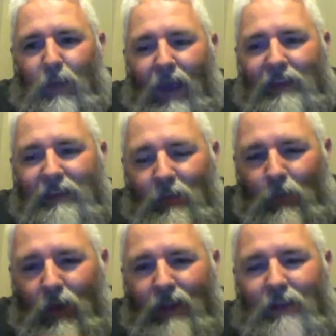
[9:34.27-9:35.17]
best
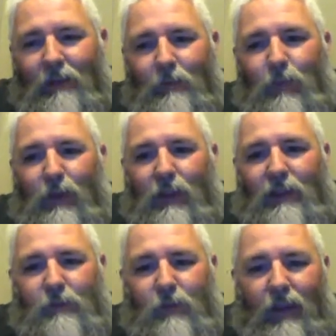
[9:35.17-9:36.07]
way to put it
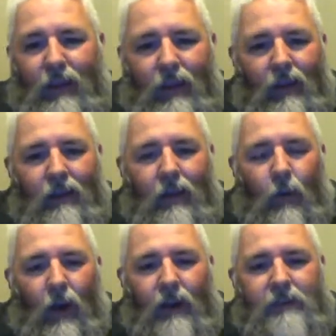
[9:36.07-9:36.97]
this way:
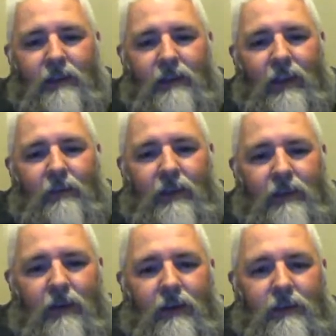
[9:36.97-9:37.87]
go watch the TV
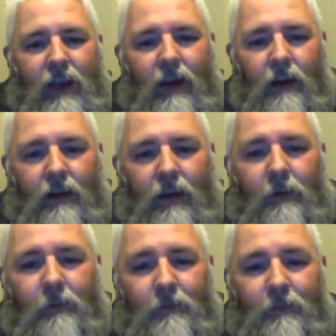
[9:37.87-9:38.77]
series
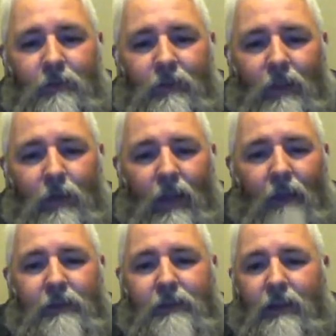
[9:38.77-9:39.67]
Jericho. If you
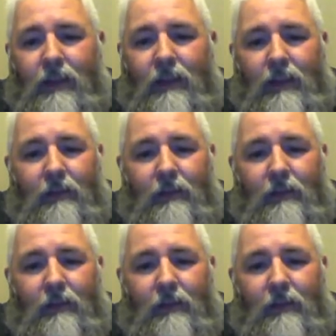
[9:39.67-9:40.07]
haven't seen that